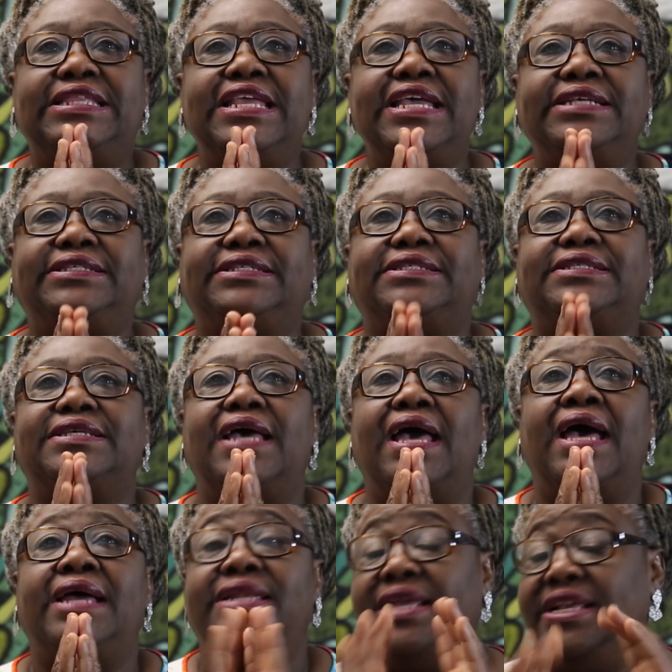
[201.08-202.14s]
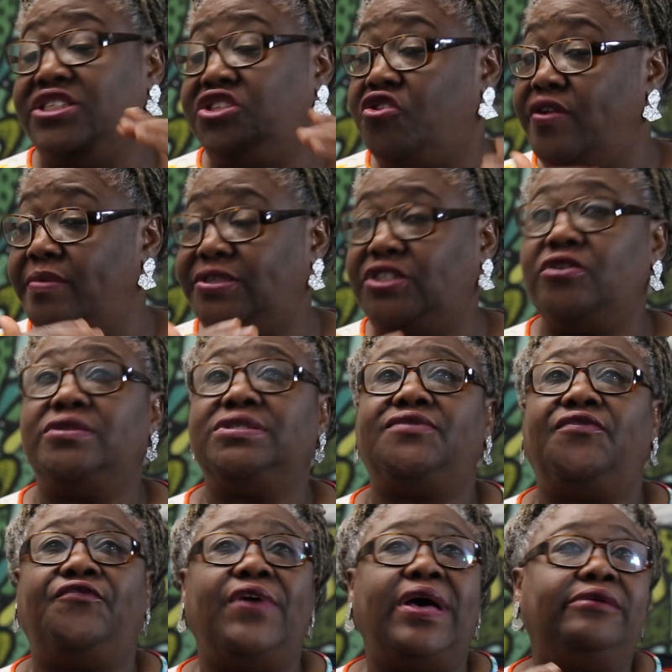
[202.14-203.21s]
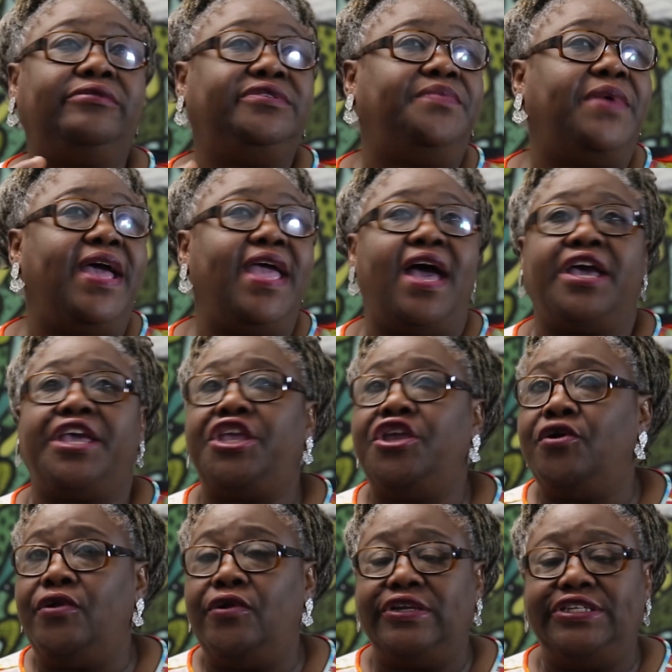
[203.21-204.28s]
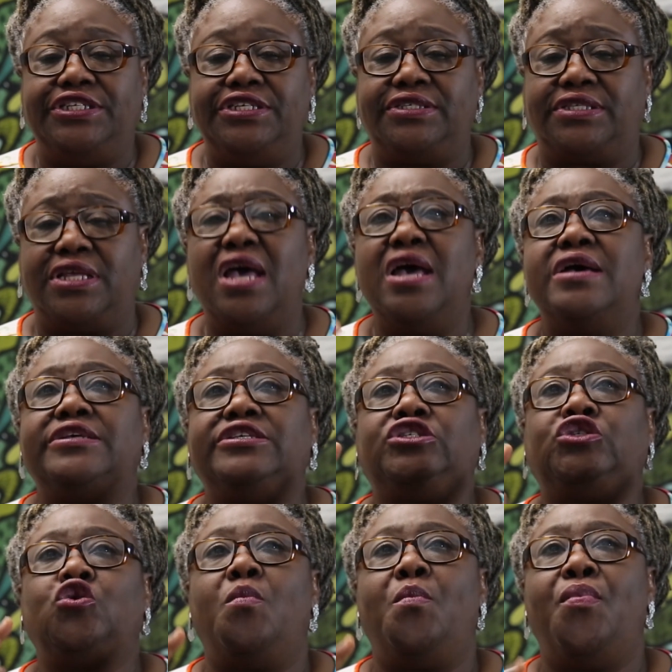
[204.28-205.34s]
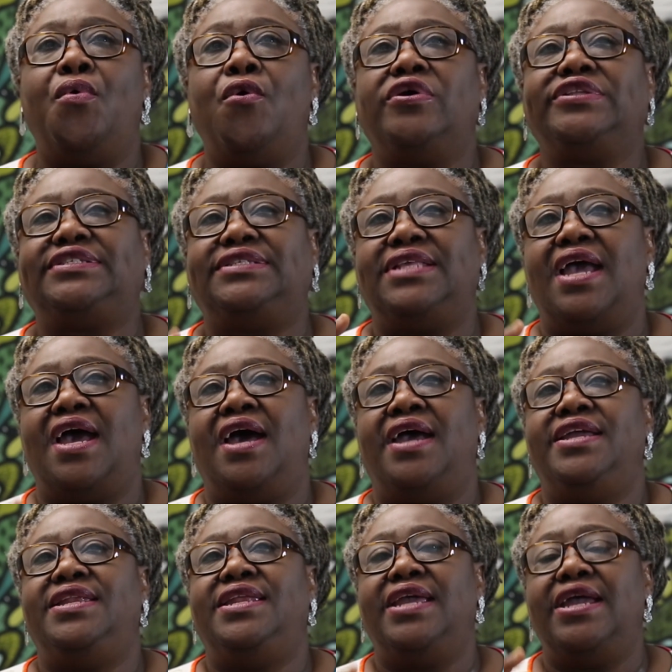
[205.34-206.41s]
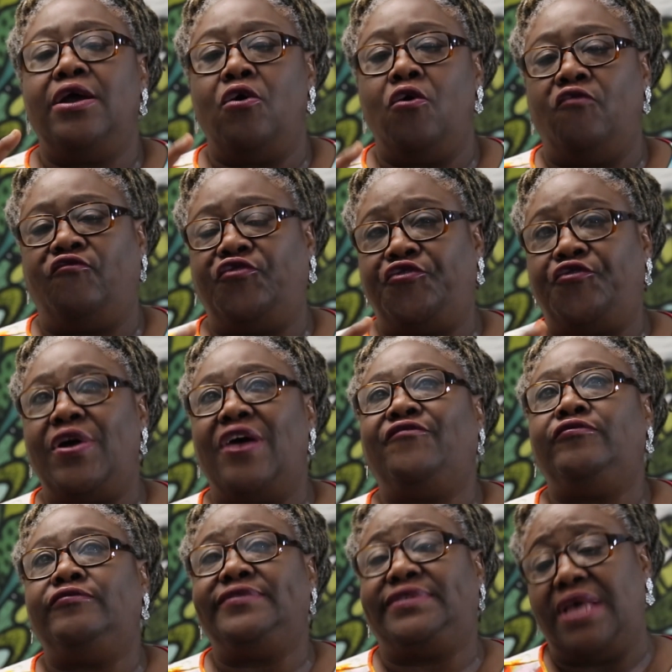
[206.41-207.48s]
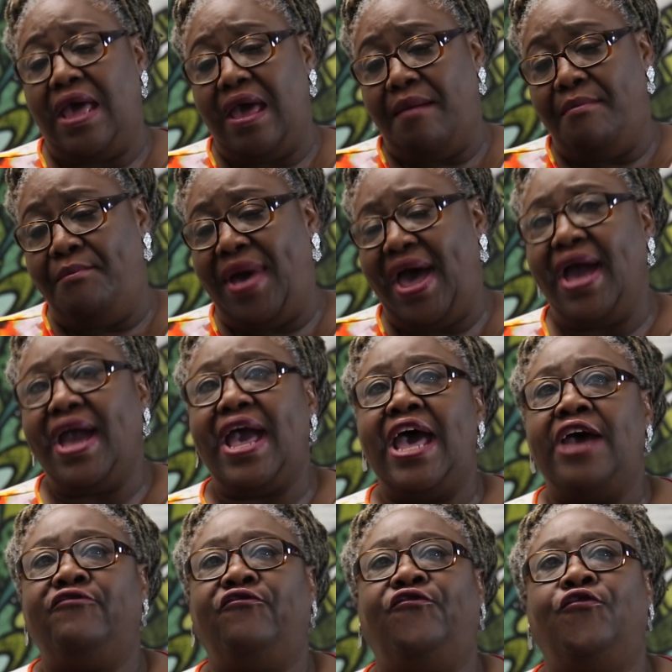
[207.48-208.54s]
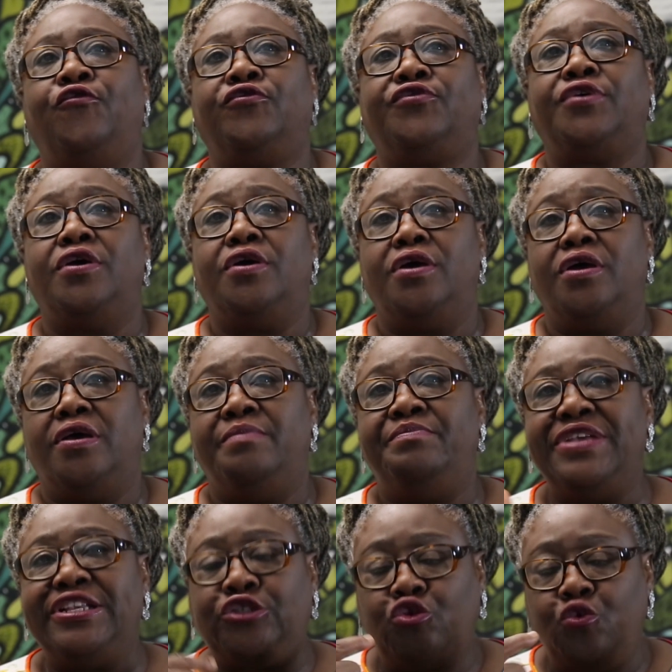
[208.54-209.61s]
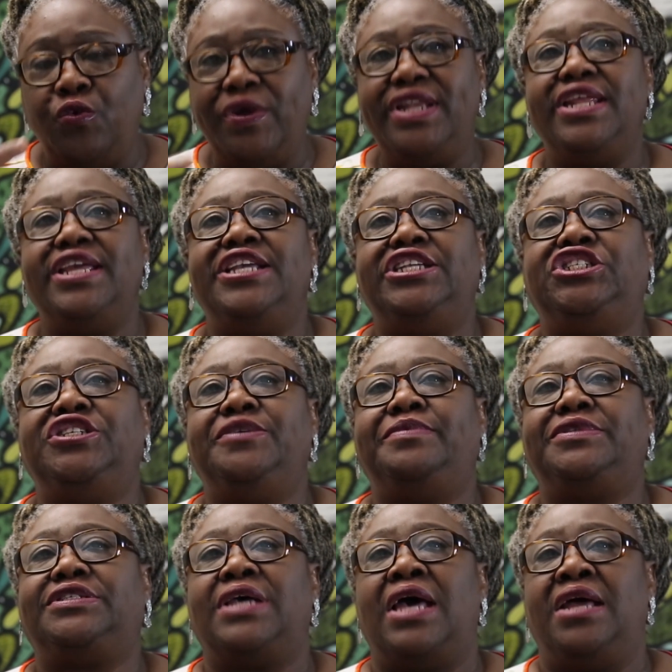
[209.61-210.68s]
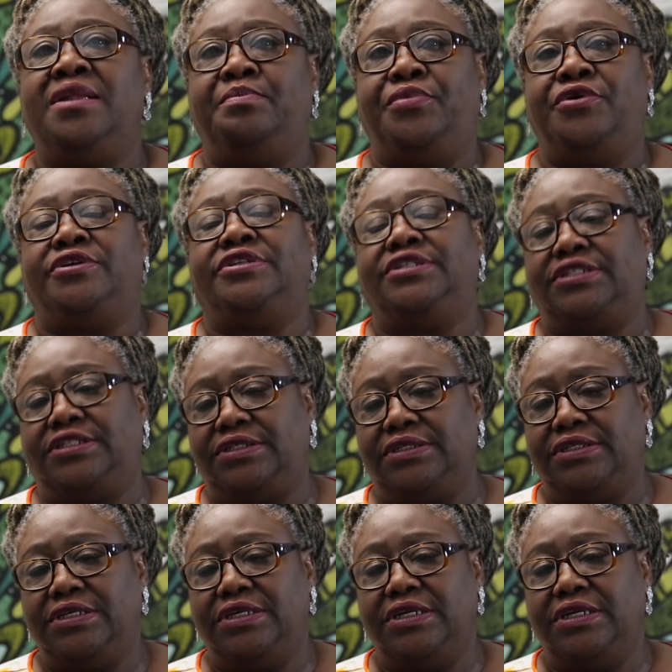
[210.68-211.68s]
This and inscriptions found by archaeologists support the idea of travels back and forth between Egypt and Punt.